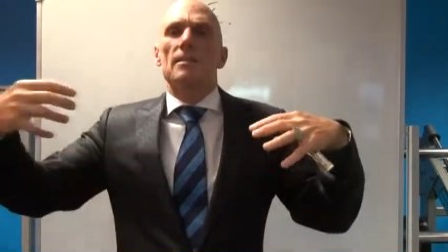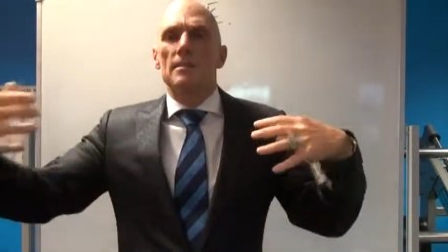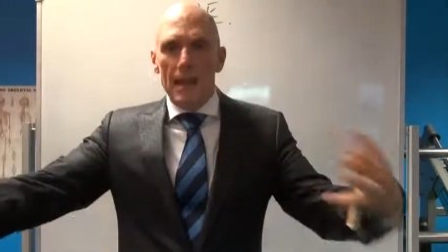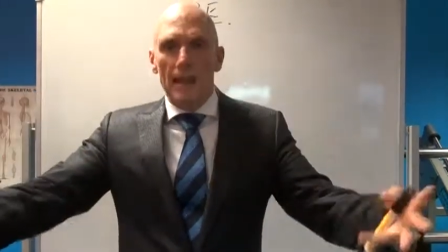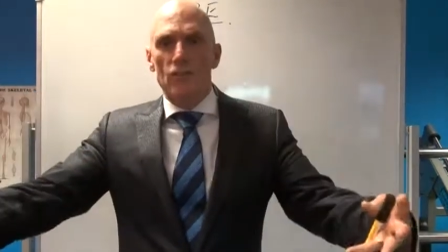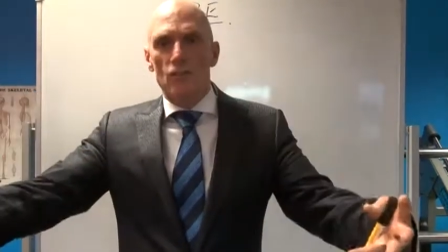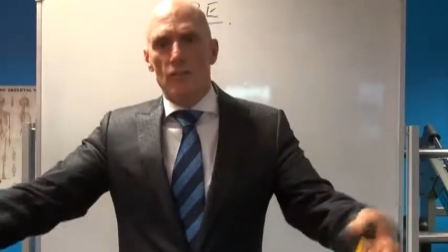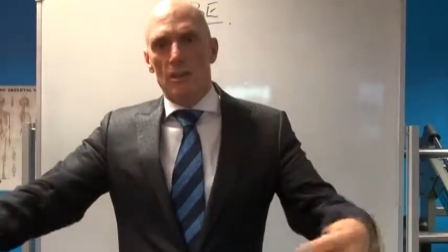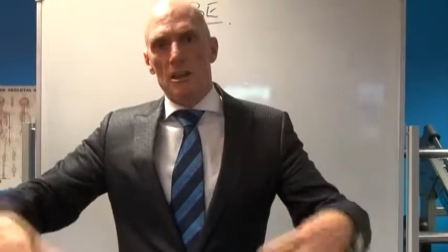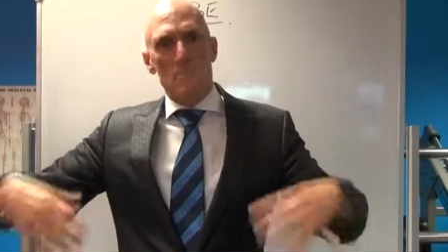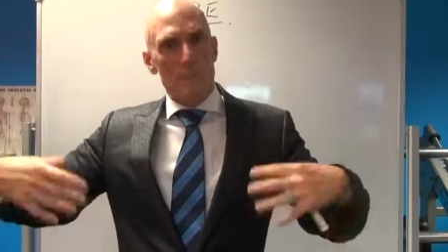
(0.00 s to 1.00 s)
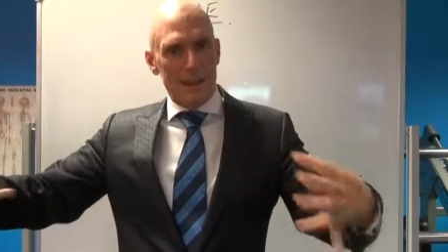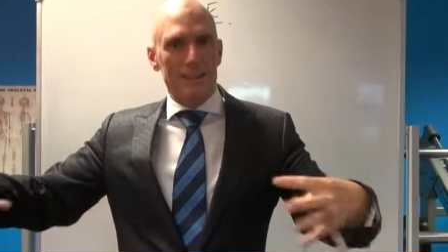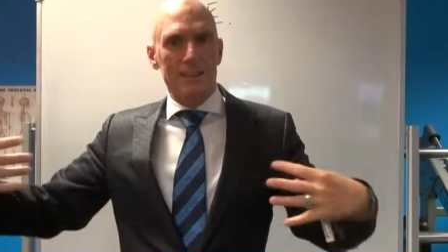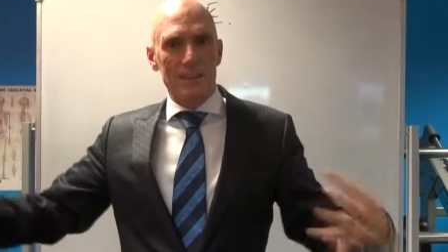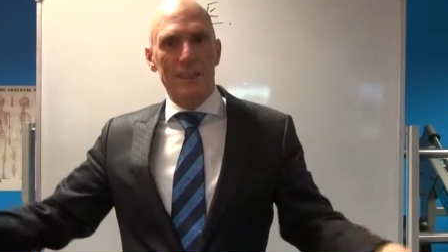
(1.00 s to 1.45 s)
naturally
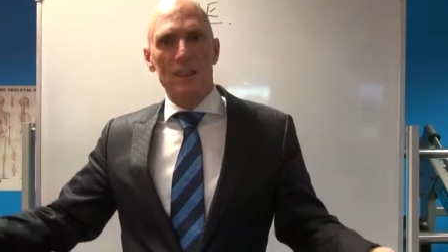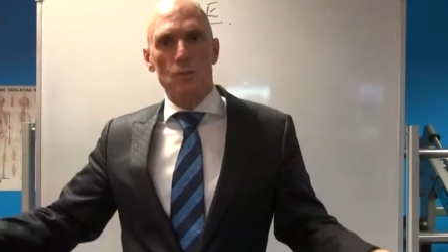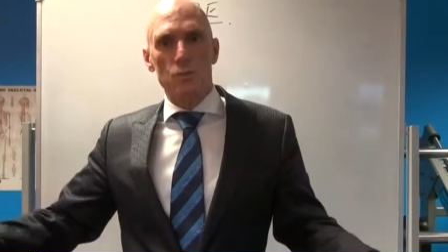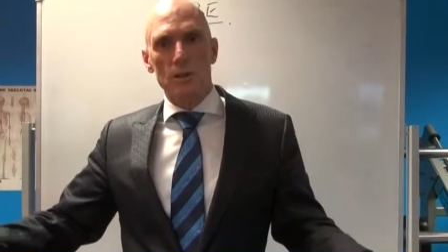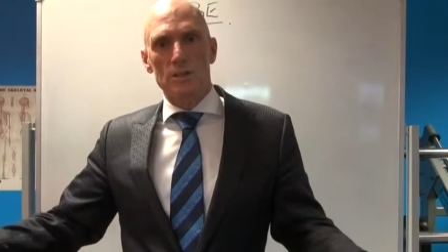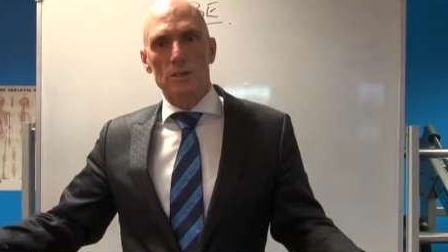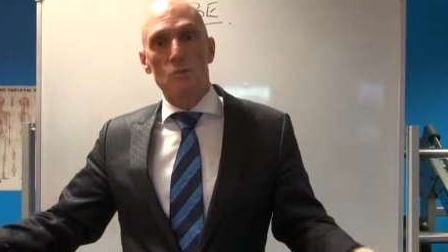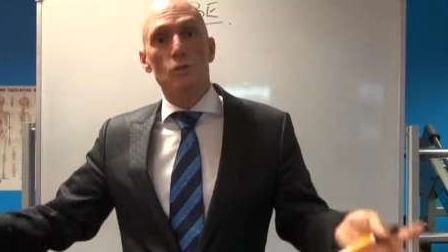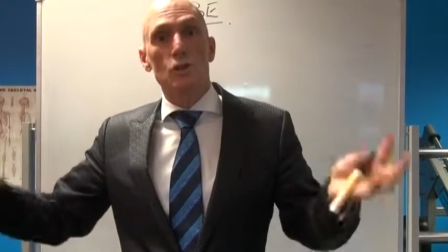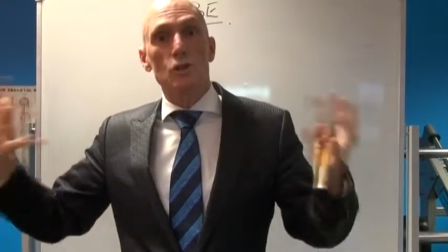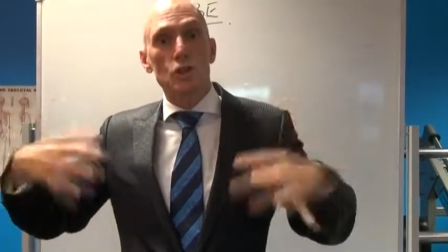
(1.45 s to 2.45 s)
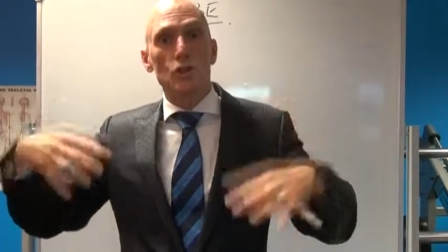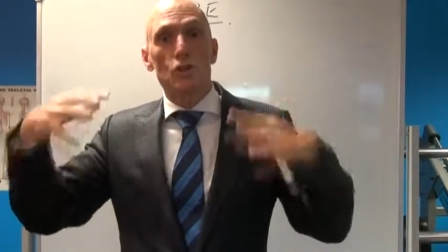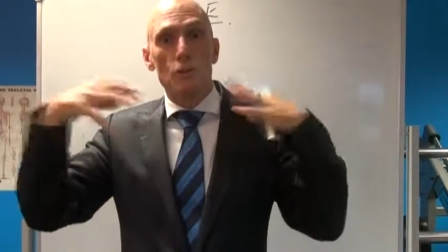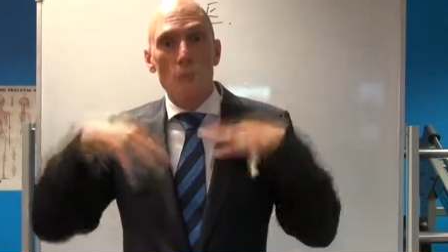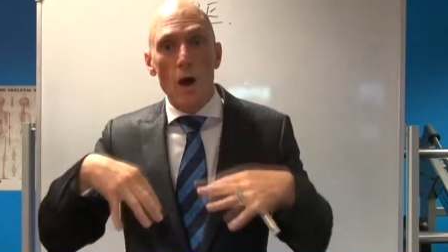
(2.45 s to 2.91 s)
pick the things which will
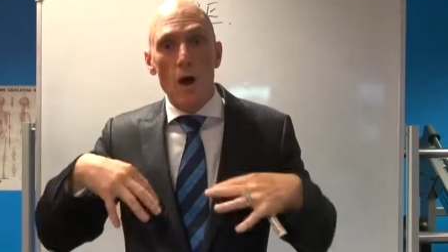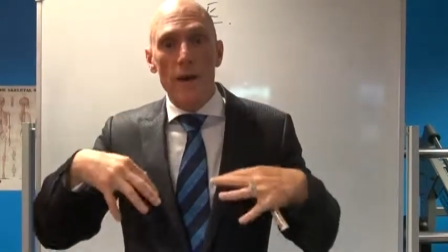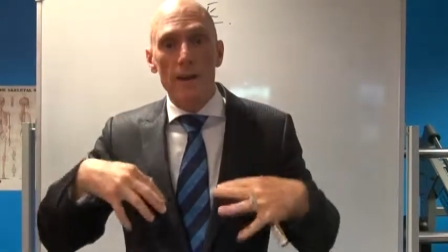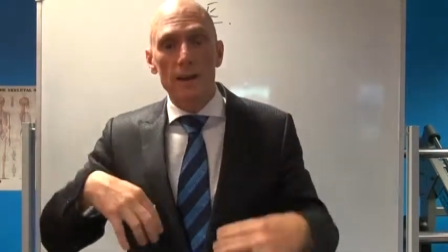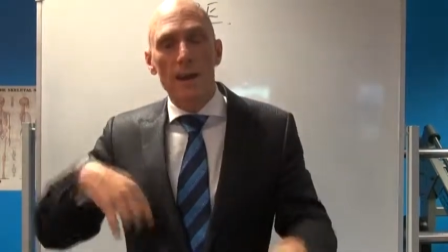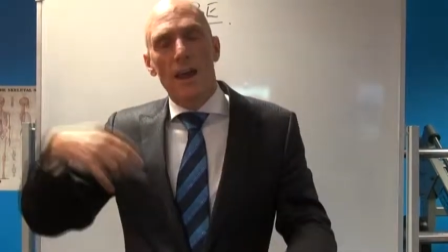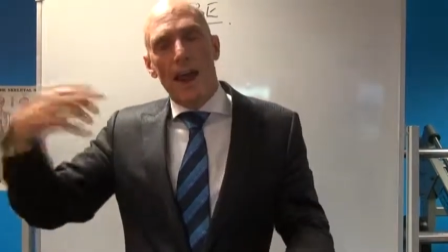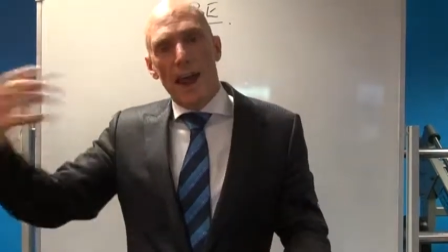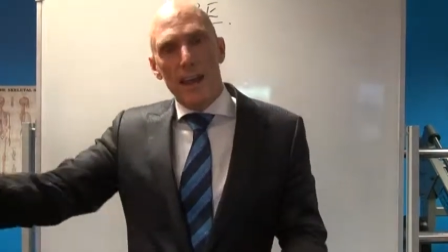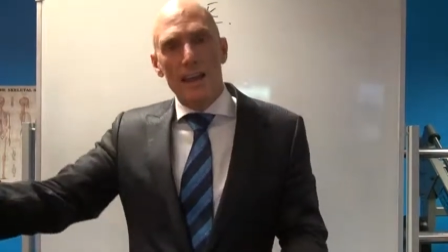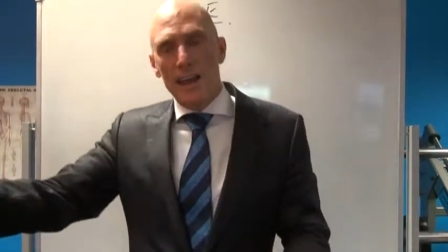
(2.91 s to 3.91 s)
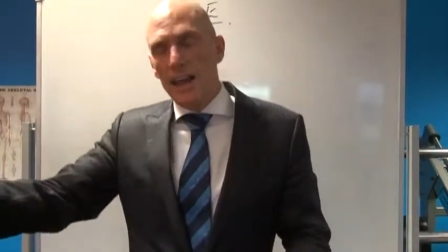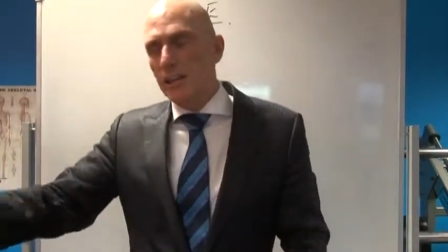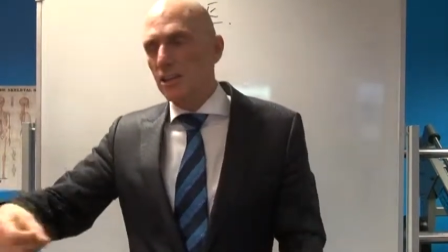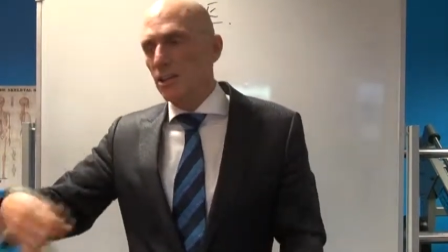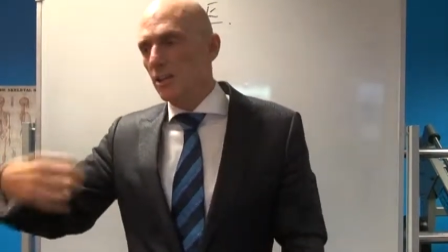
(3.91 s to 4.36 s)
suit your mind and
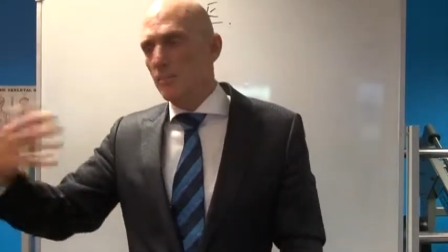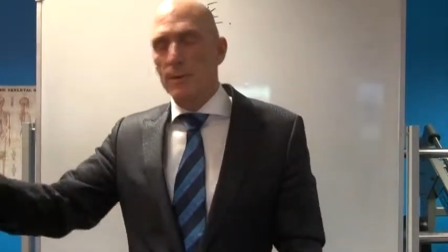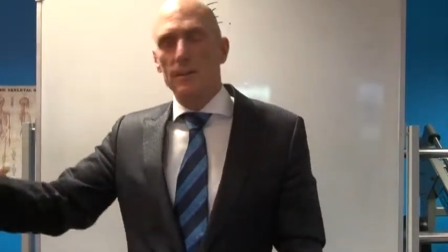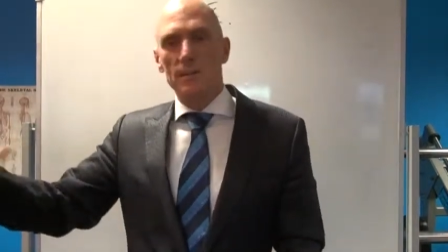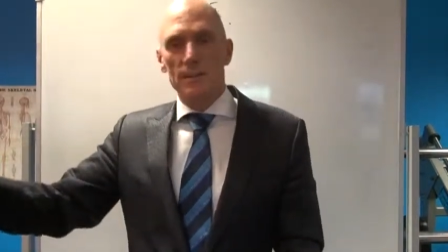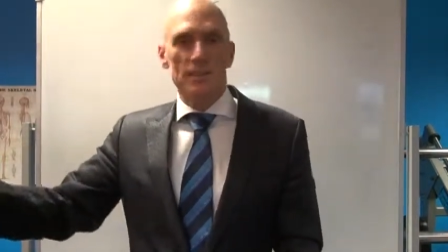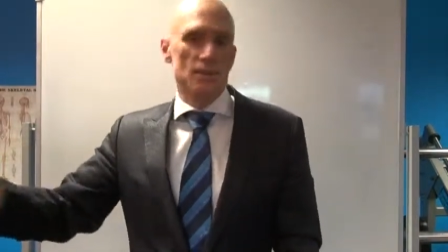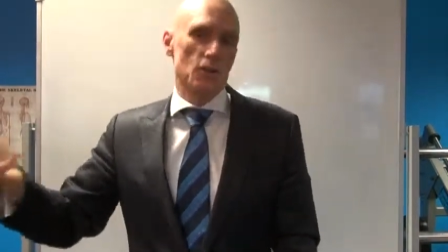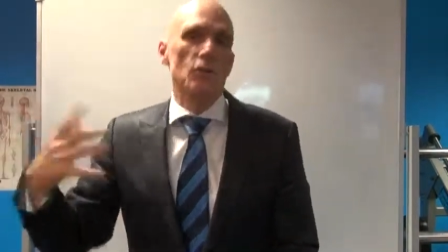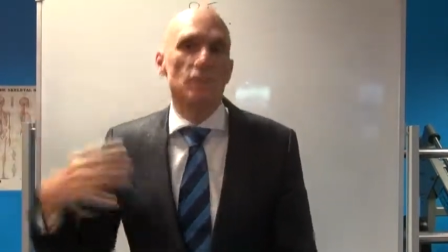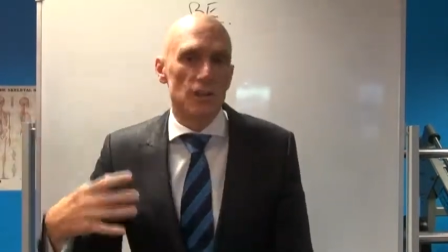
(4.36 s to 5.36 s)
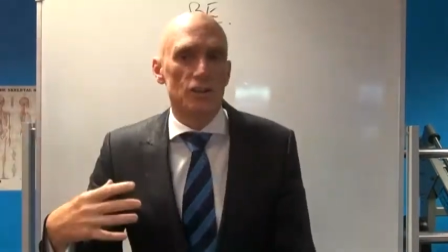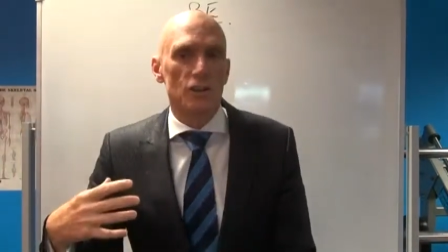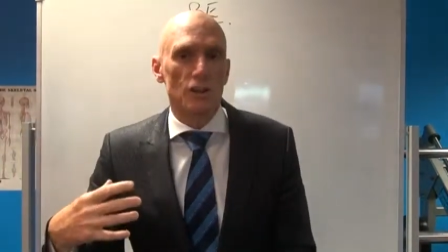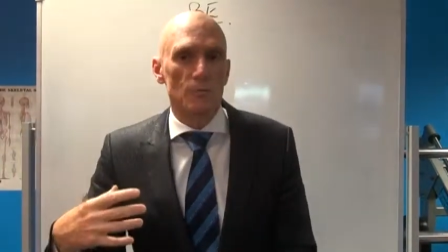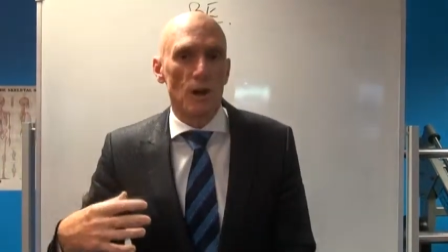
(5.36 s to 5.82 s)
occasionally pick the things that also
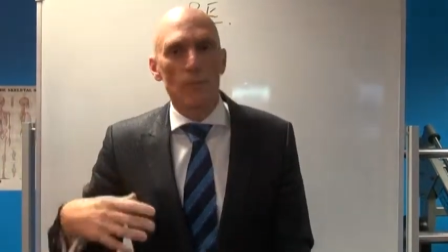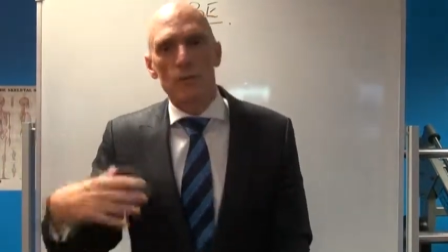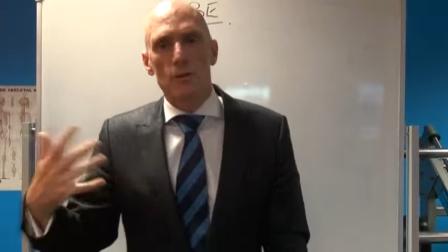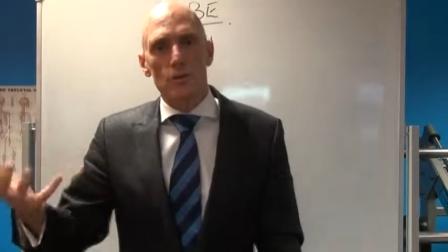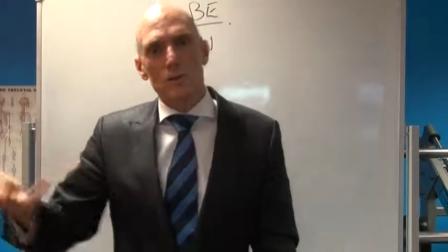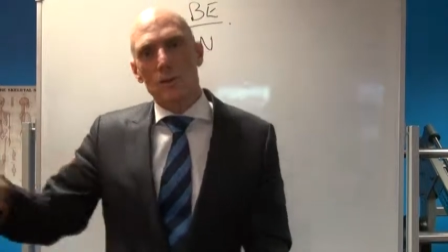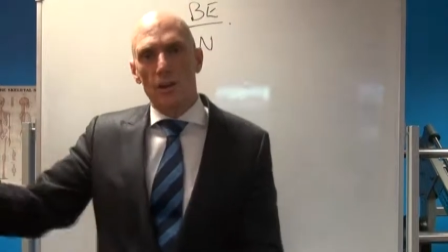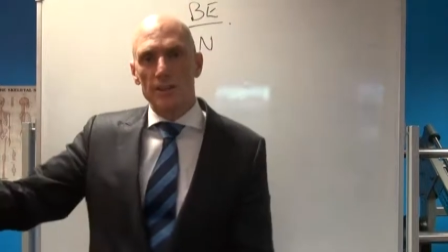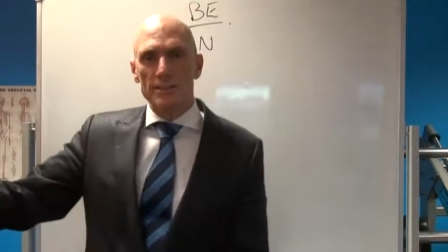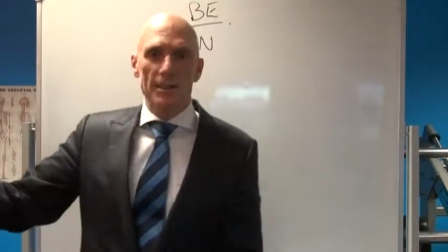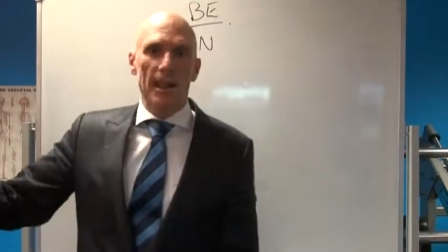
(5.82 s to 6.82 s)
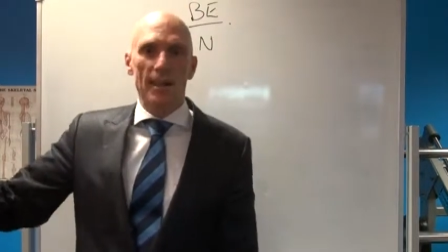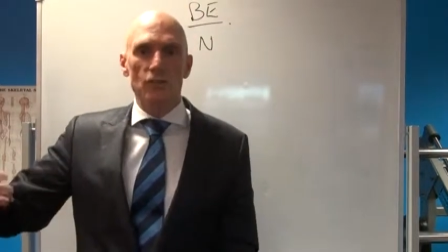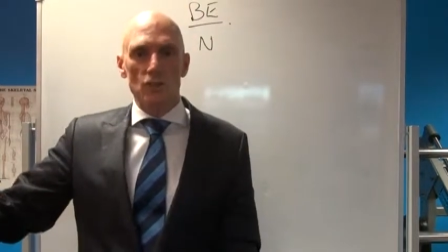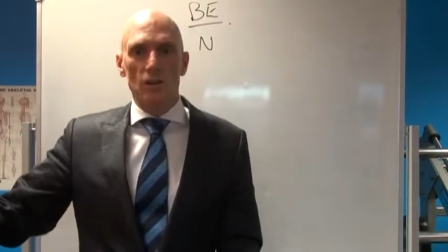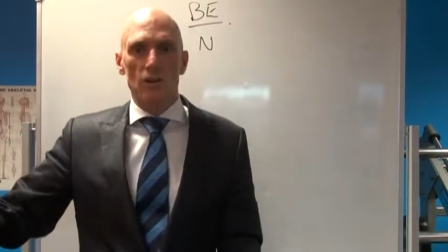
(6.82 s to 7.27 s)
suit your mind because you like to
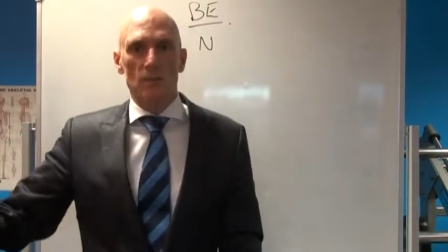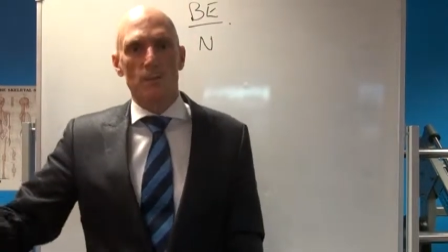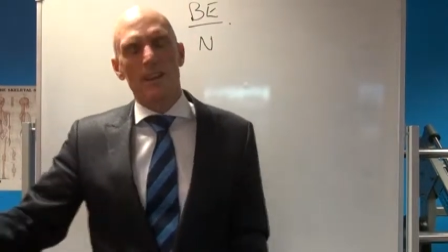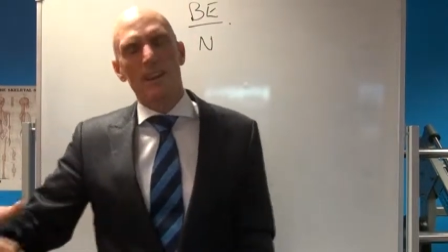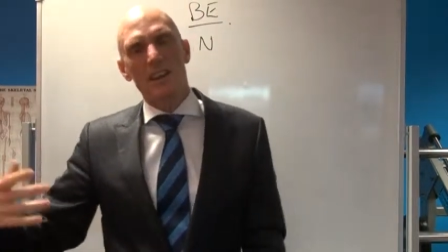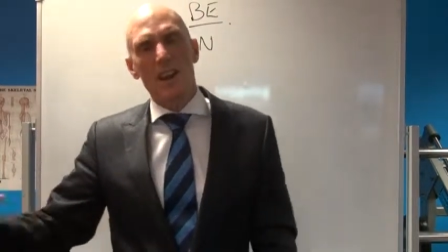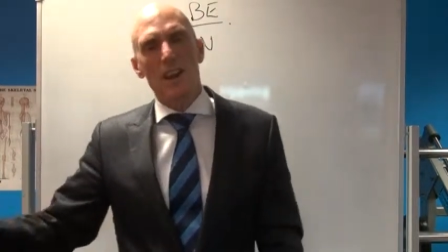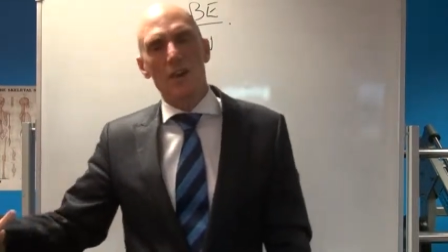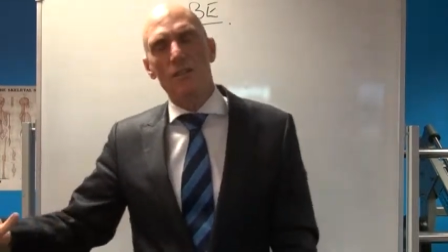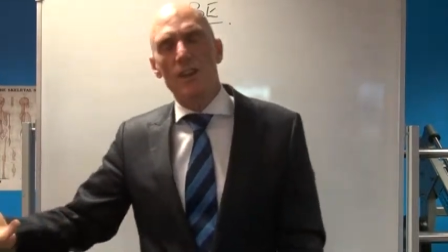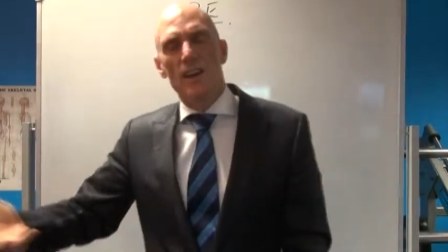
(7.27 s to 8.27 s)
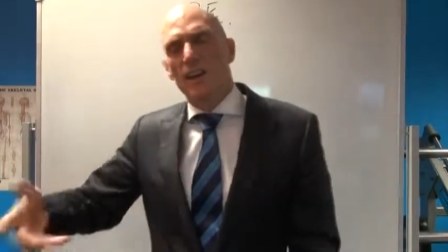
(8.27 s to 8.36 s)
have chocolate but you know